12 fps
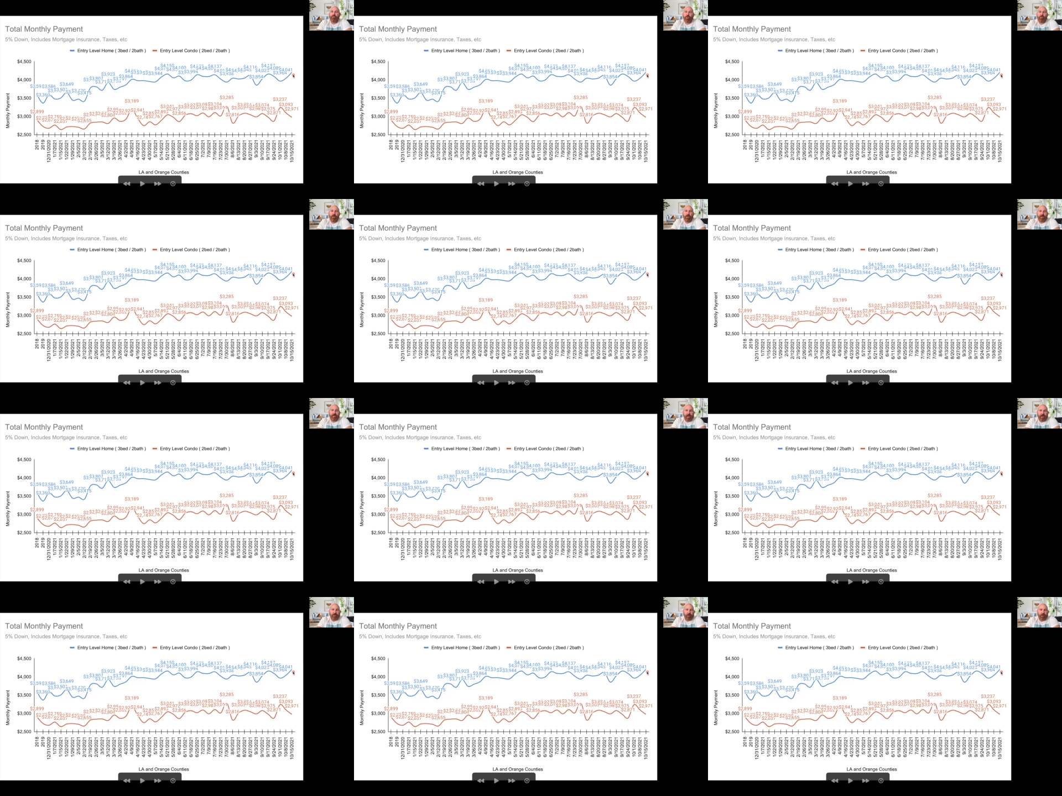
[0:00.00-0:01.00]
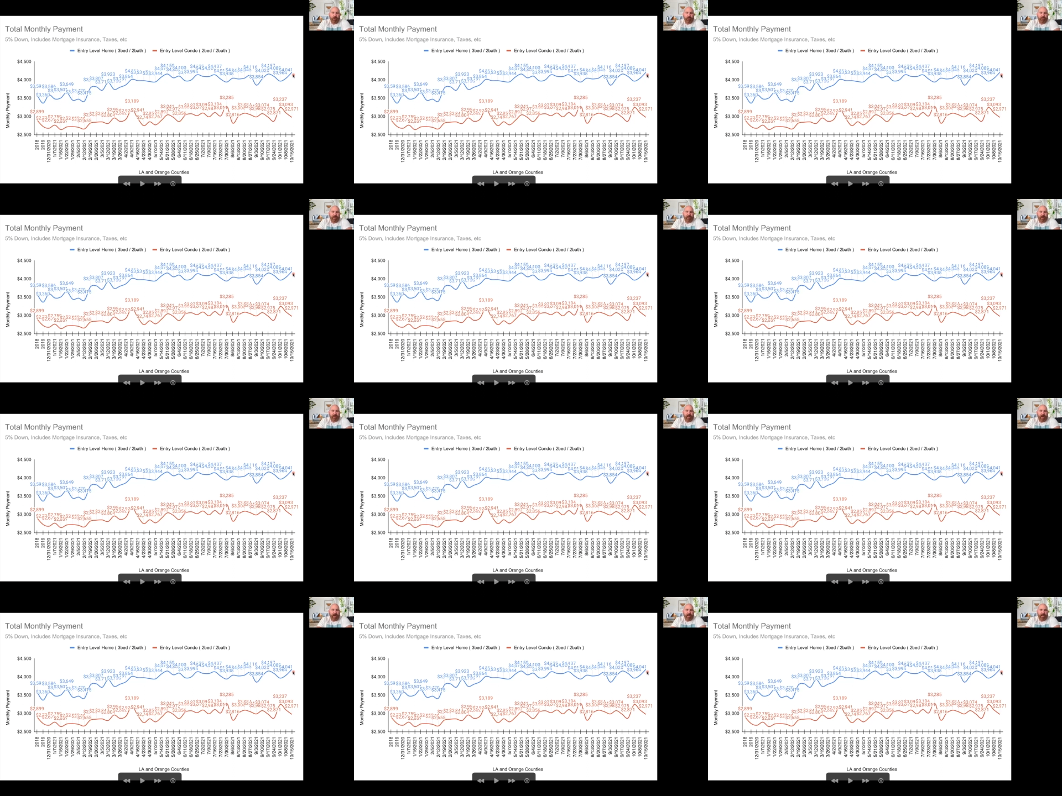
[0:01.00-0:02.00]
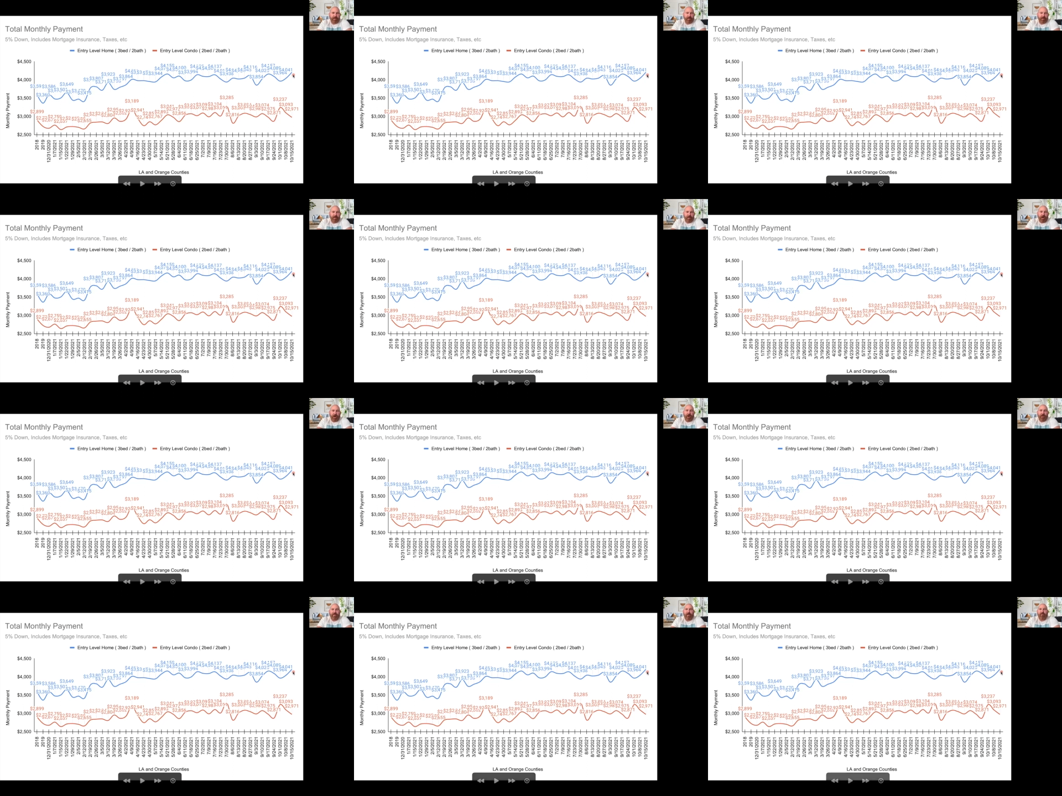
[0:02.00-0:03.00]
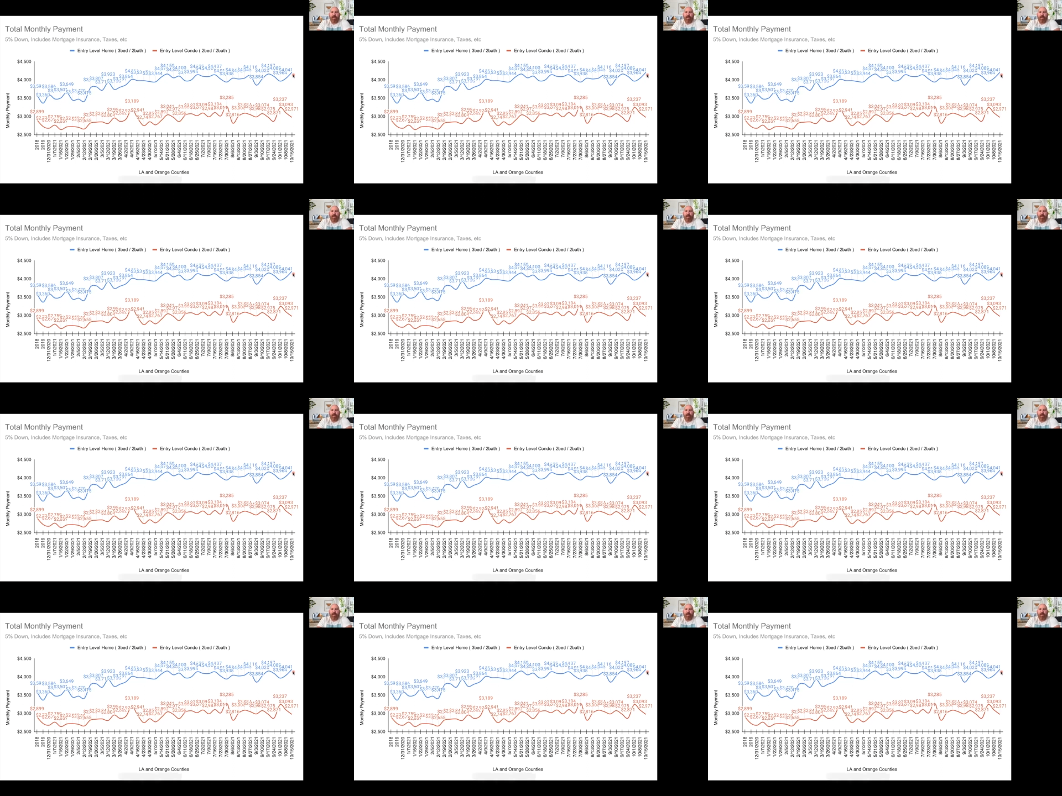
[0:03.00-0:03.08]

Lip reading: Nobody's mouth can be seen.